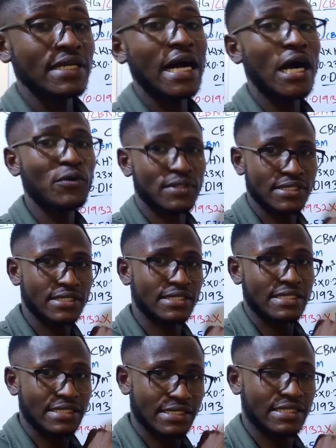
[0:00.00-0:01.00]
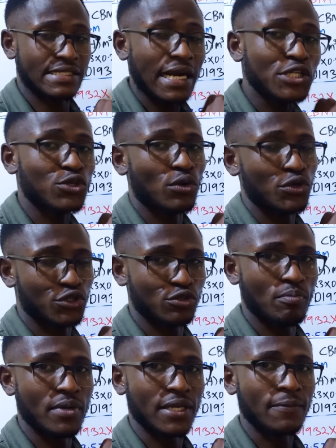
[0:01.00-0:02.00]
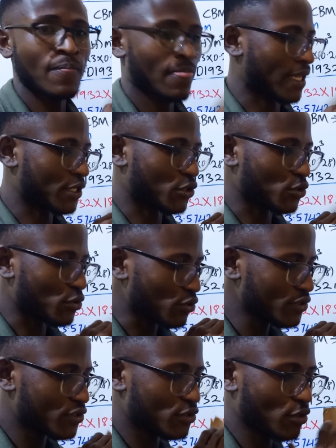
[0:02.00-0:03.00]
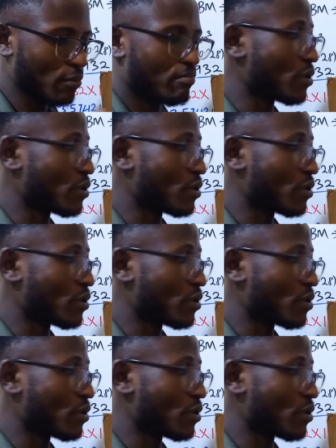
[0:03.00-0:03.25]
is how tactical you should be. That you use your